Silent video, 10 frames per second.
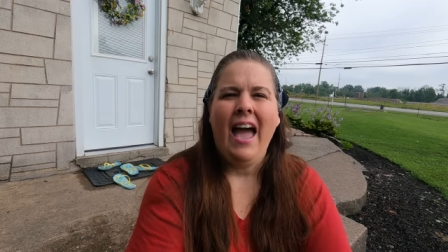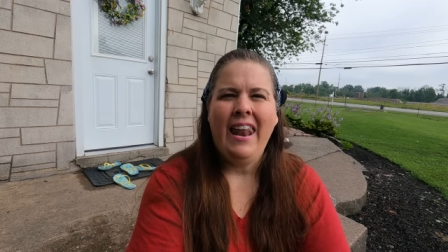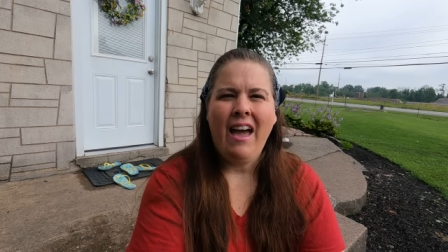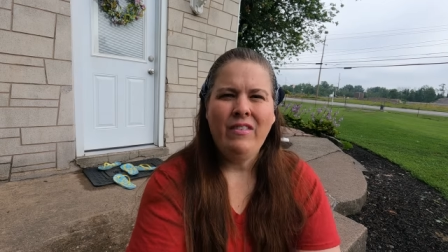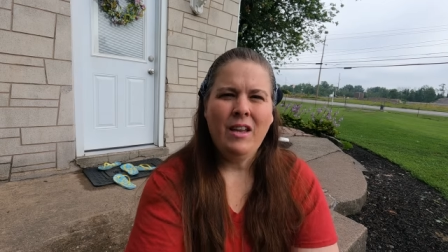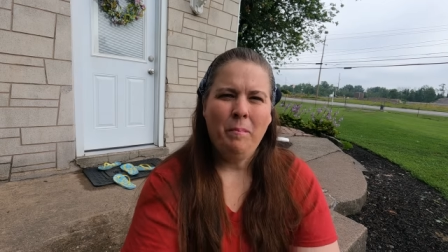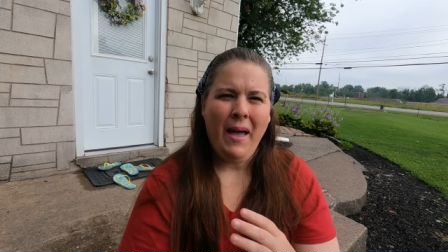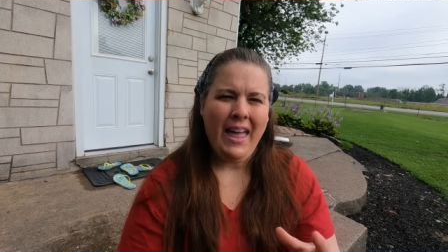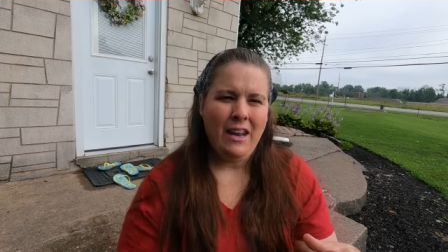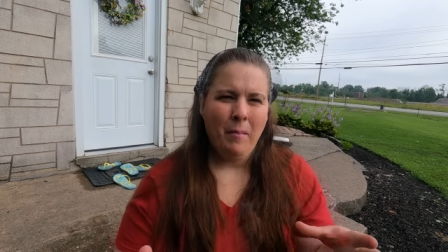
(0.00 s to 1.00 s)
And having a
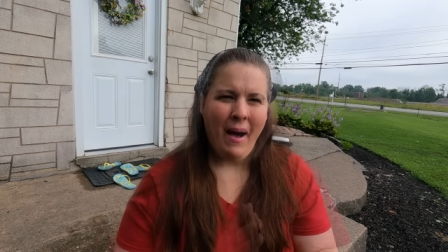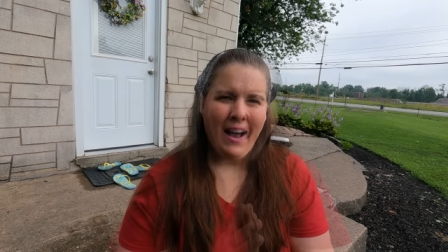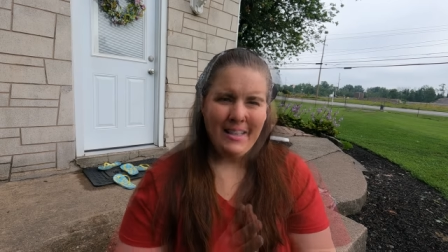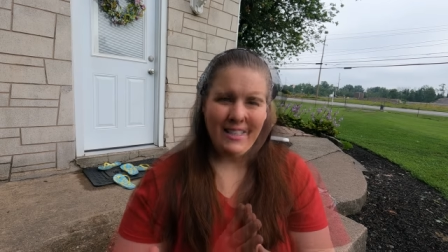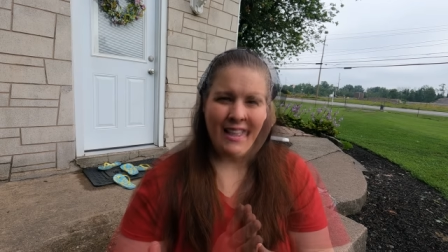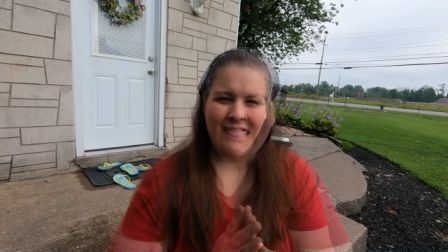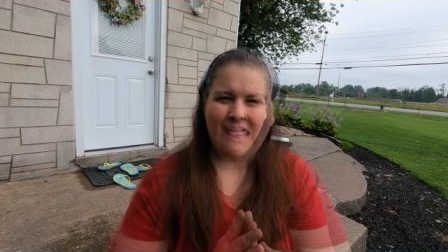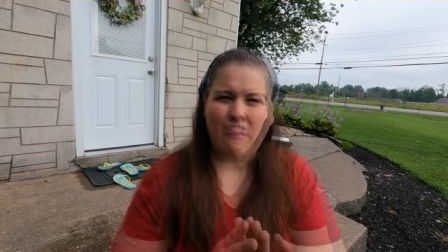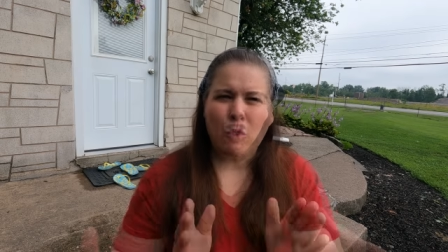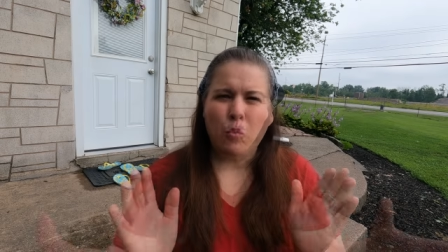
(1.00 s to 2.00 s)
bed in a box like
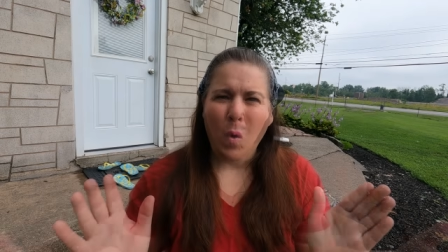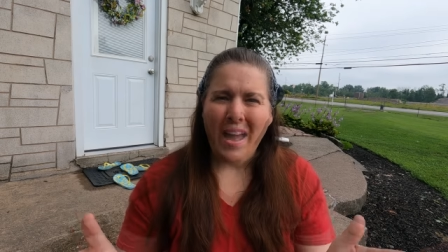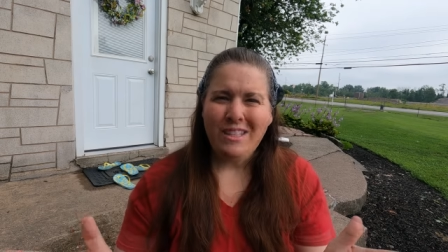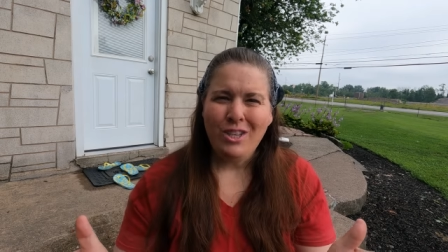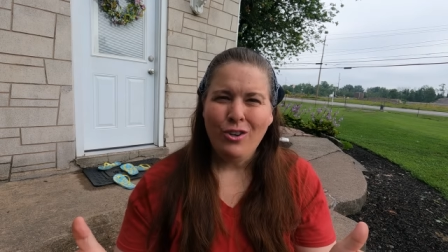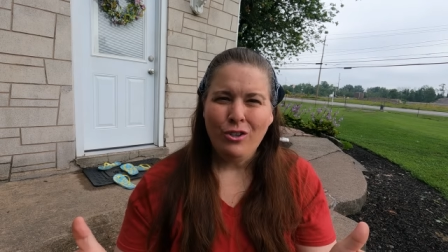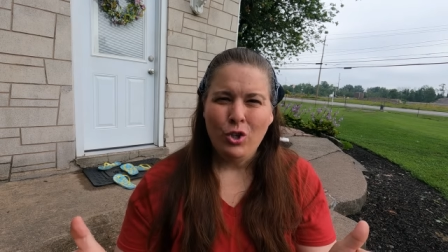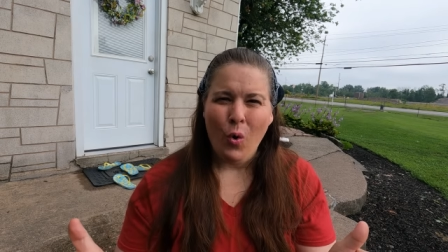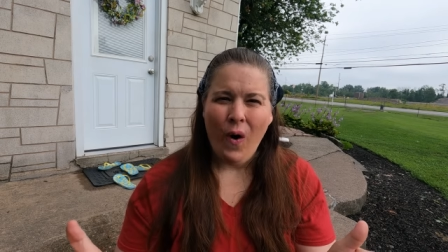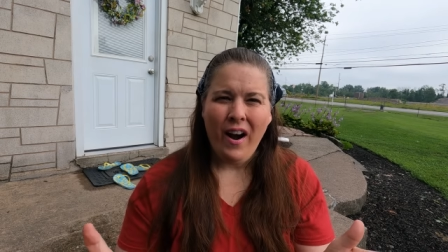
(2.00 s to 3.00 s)
this comes right to your
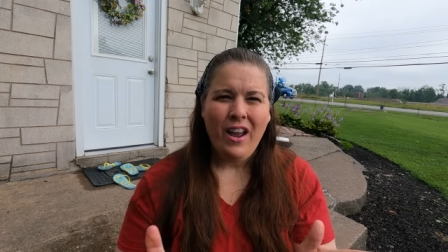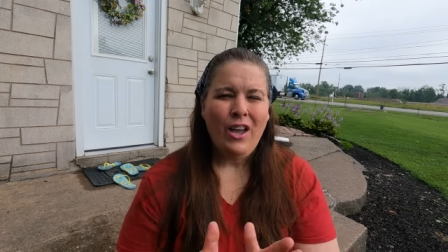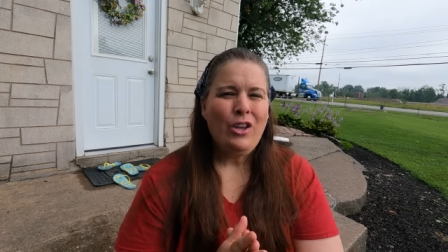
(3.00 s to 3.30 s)
door.